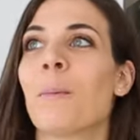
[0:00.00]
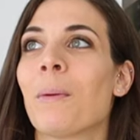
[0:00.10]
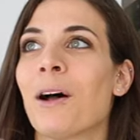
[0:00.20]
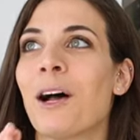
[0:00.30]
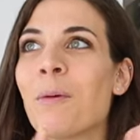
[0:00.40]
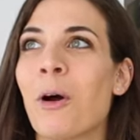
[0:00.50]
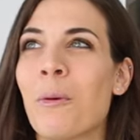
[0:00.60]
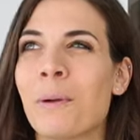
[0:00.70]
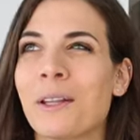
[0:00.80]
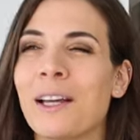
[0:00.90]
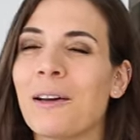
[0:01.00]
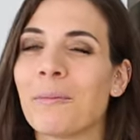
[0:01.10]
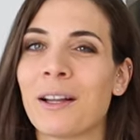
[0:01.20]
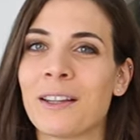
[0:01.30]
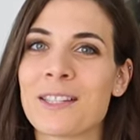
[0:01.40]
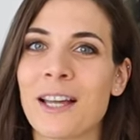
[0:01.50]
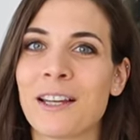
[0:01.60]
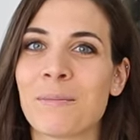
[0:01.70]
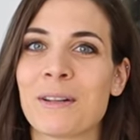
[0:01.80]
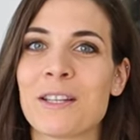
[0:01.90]
But I'm hoping that I'm
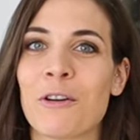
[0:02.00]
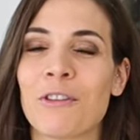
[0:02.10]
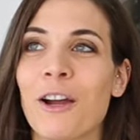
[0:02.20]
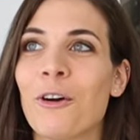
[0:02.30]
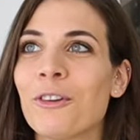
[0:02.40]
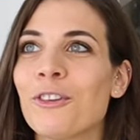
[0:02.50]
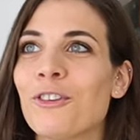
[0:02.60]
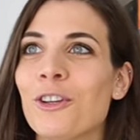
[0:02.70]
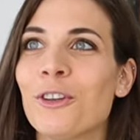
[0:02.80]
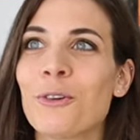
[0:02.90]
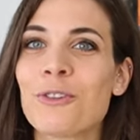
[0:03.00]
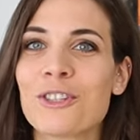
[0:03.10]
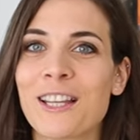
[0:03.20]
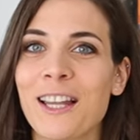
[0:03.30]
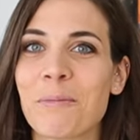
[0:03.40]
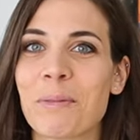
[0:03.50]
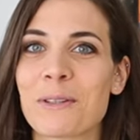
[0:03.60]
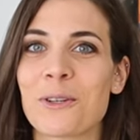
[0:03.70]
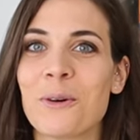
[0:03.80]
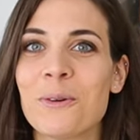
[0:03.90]
understanding myself right. Oh, you know, just get the
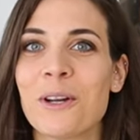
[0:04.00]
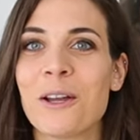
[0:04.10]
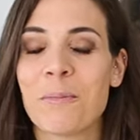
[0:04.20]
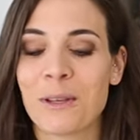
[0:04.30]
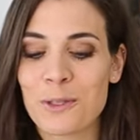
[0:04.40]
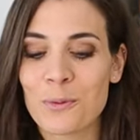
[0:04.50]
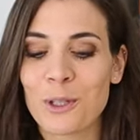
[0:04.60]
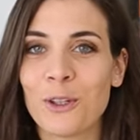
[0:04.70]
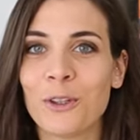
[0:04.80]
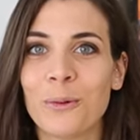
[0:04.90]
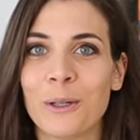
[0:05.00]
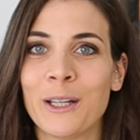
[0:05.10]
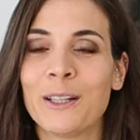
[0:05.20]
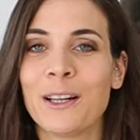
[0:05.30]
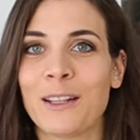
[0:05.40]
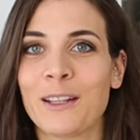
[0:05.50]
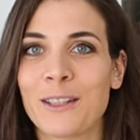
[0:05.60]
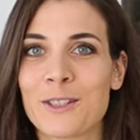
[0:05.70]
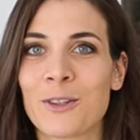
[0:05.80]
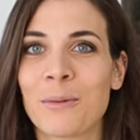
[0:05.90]
puzzle, because when you do it, I
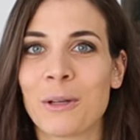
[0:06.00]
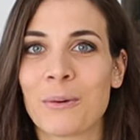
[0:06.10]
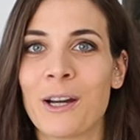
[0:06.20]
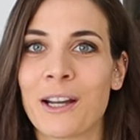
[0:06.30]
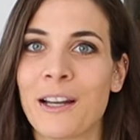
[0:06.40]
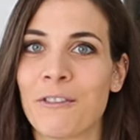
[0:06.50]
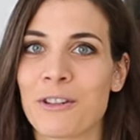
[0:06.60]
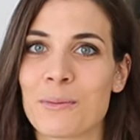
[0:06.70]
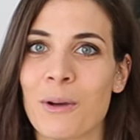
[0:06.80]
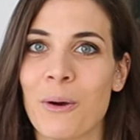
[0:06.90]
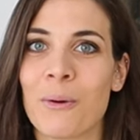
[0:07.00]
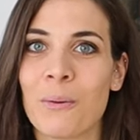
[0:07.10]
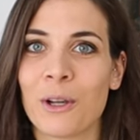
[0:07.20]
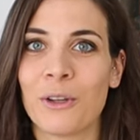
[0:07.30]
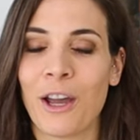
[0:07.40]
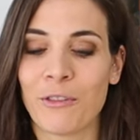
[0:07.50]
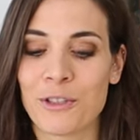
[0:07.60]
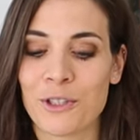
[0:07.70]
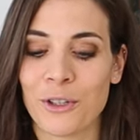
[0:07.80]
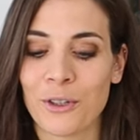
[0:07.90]
think it's gonna be quite clear as well what you
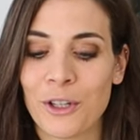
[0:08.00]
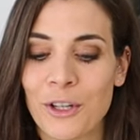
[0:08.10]
have to do.